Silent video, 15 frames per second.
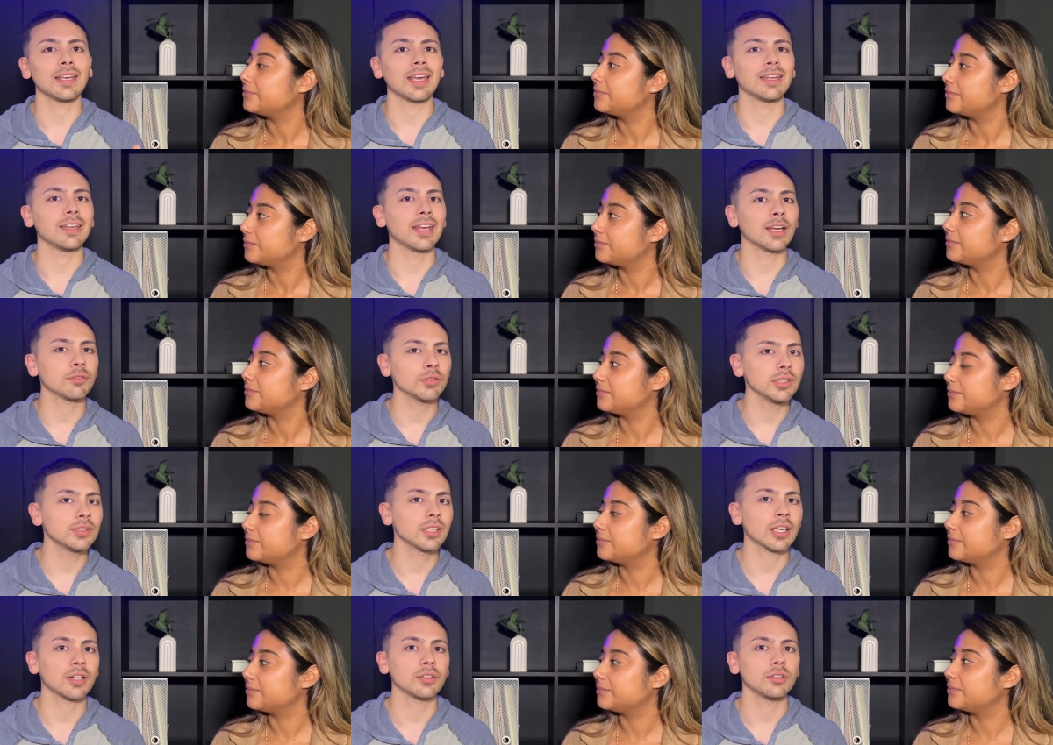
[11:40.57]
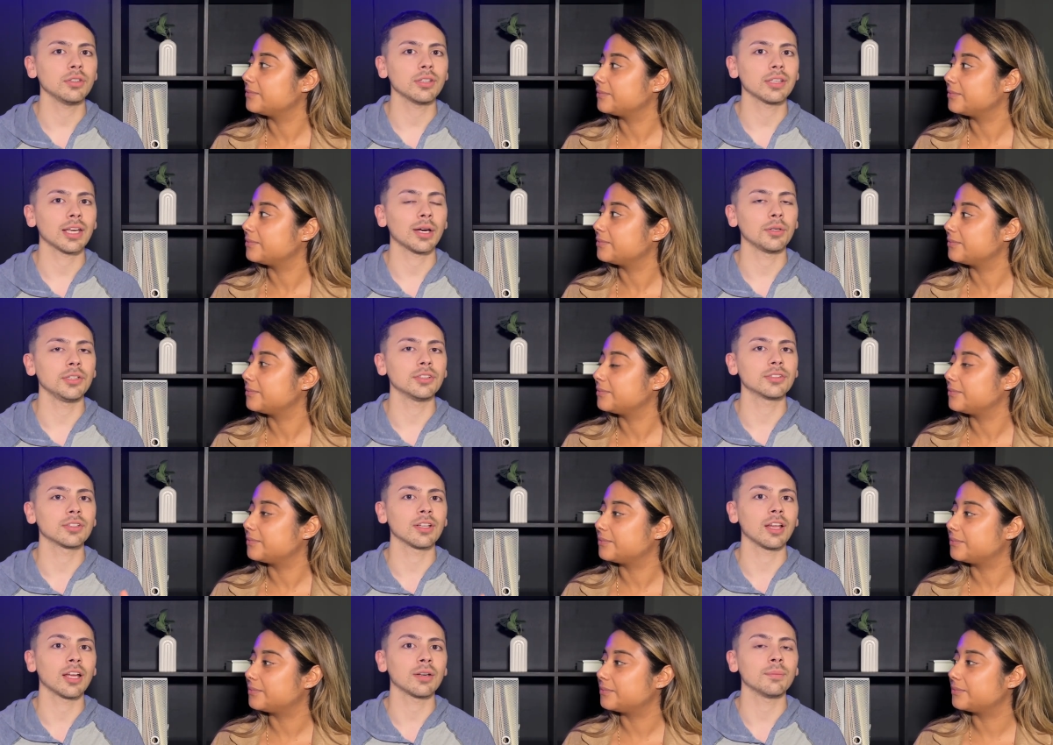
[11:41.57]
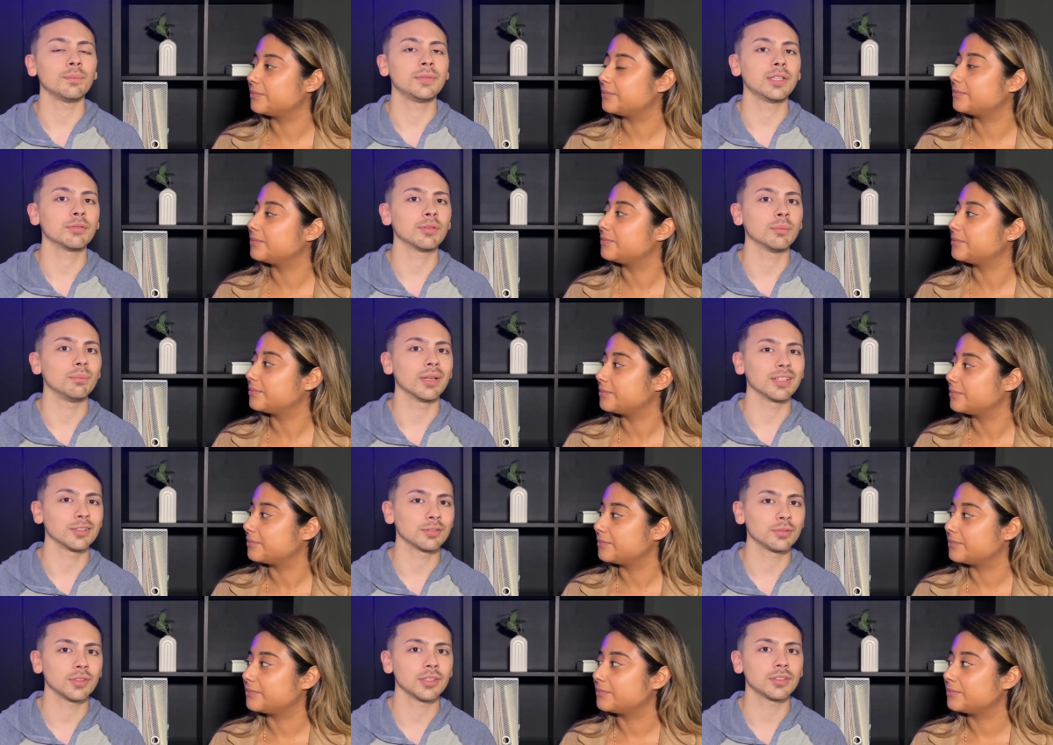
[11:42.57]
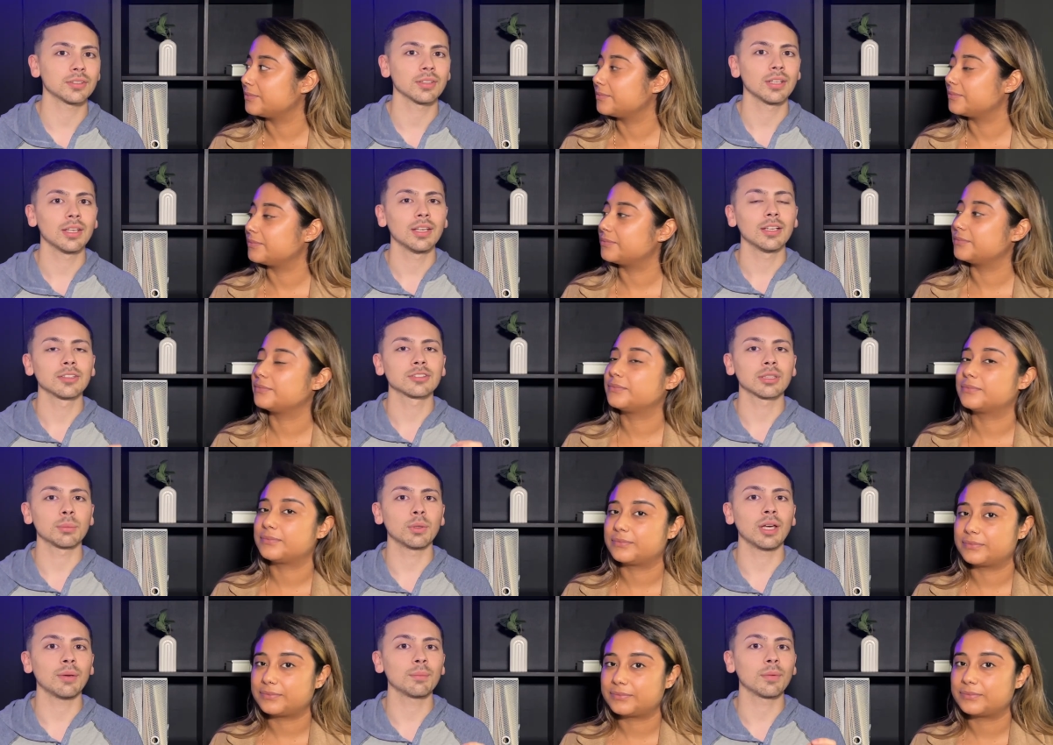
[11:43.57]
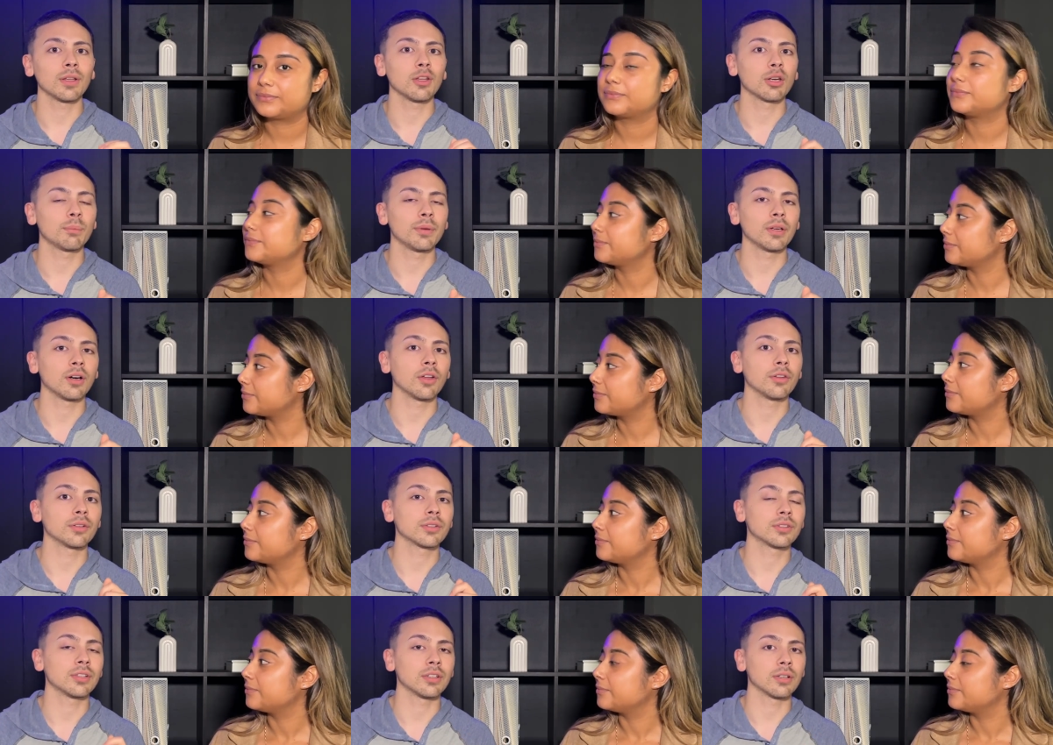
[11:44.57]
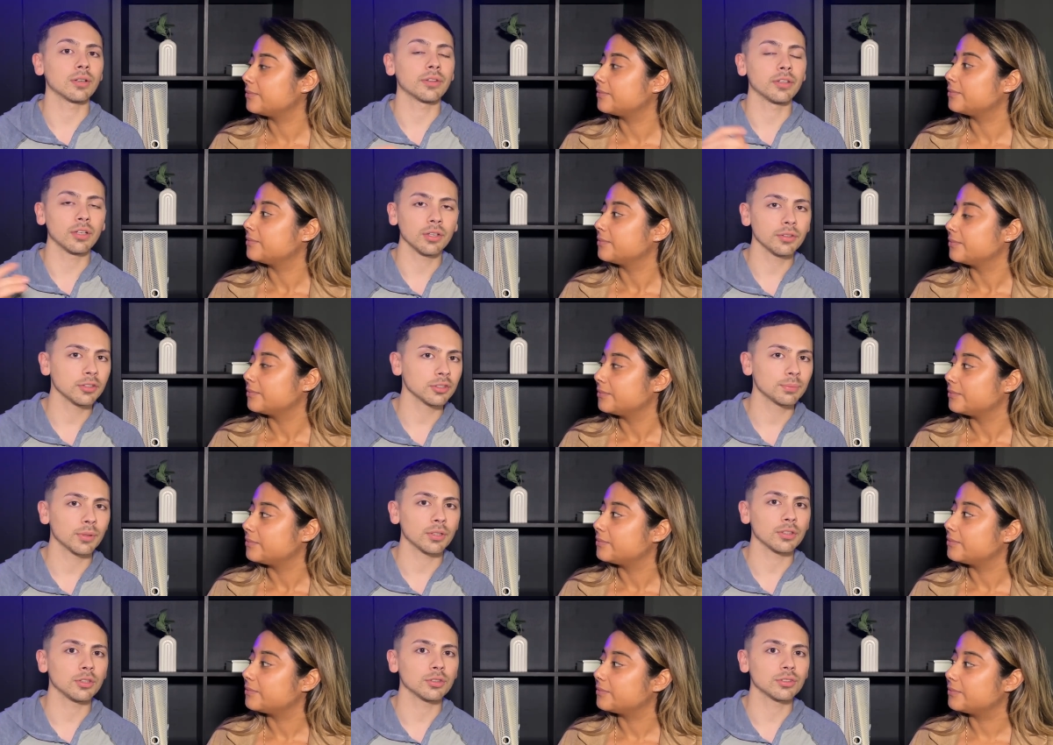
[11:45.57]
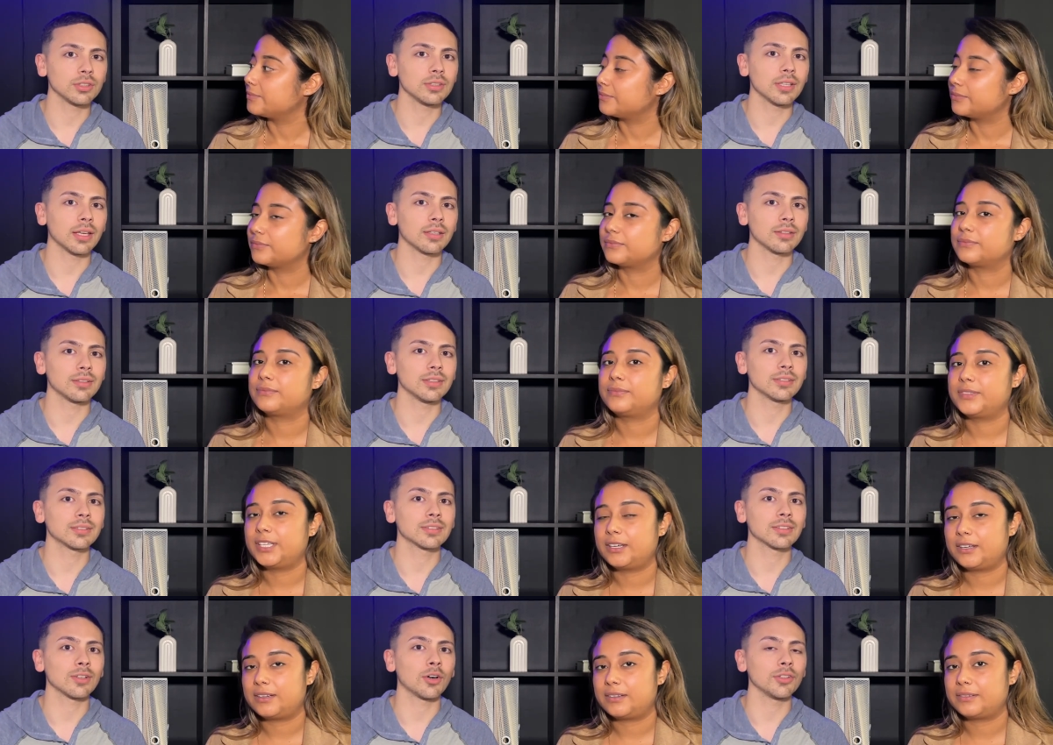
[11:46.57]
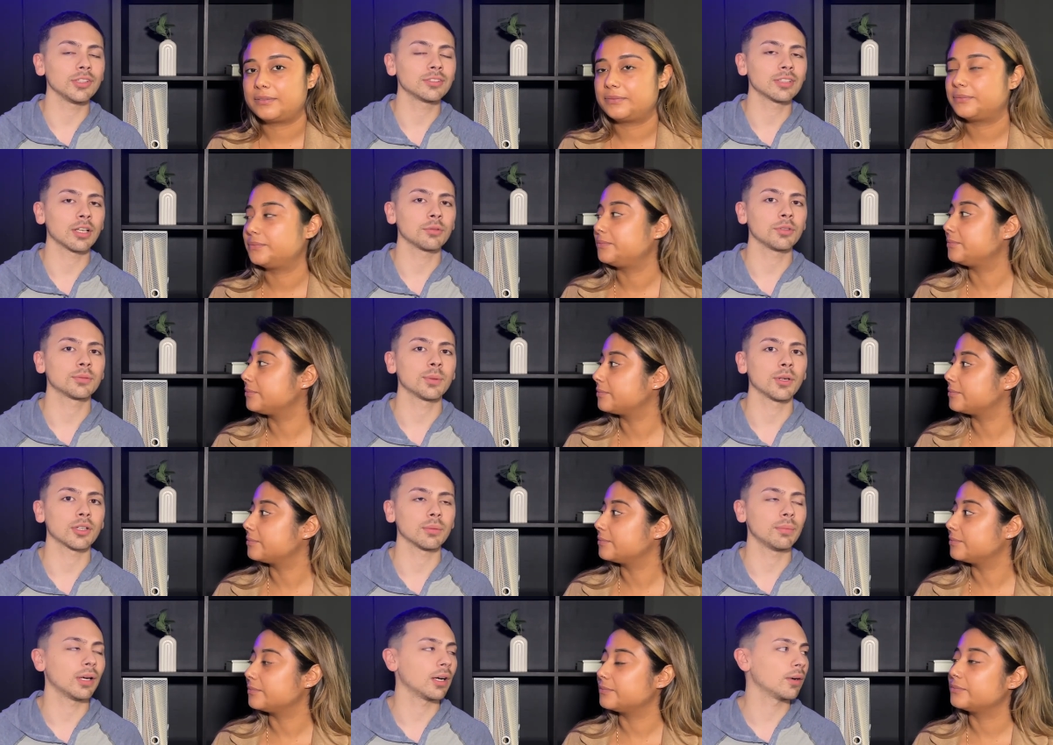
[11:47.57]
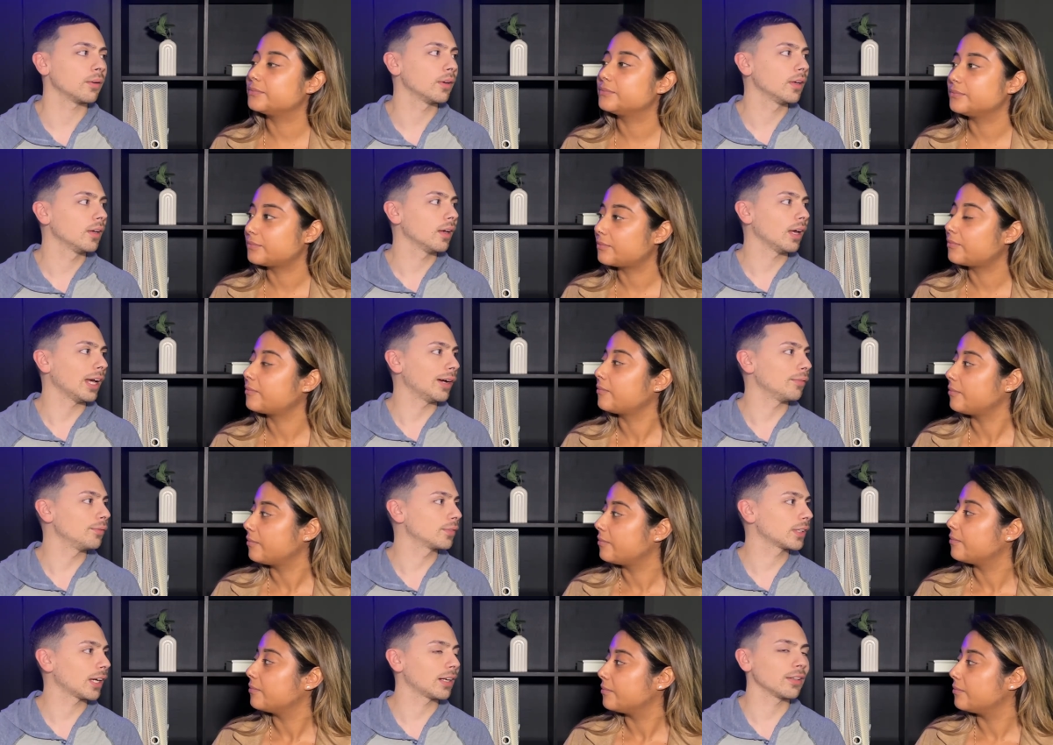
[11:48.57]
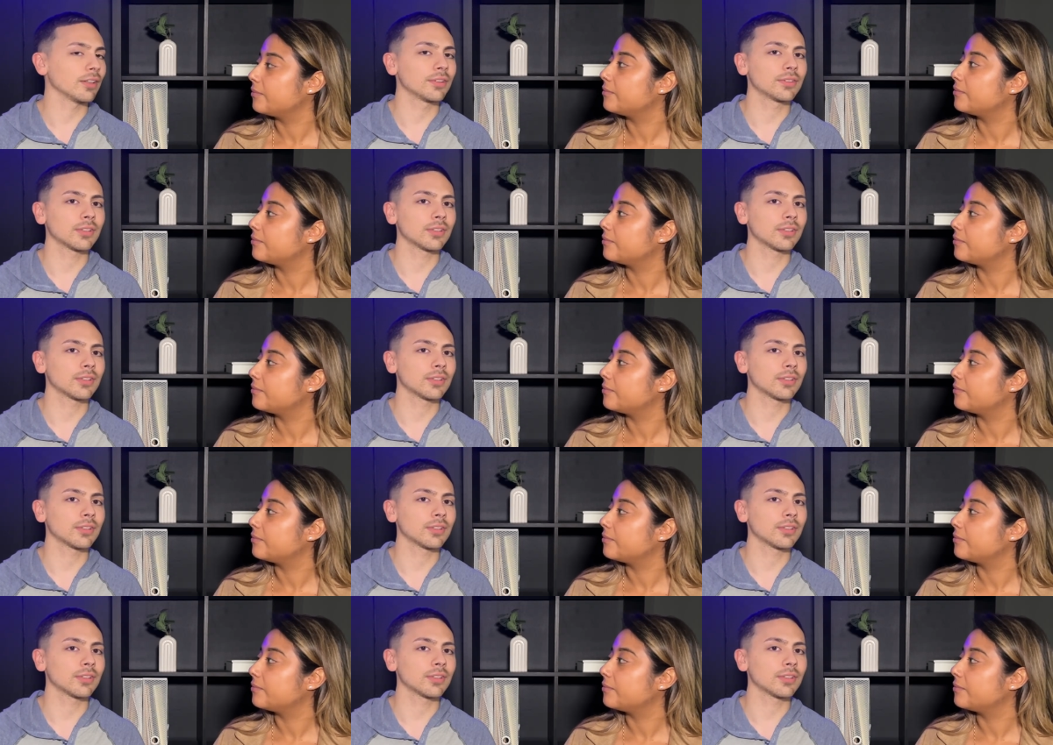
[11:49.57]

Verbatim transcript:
Speaker 1: in every town, union is a lot of different benefits some of them have a little bit others than, than others, but you see that this yeah. all these towns you spoke about have kind of the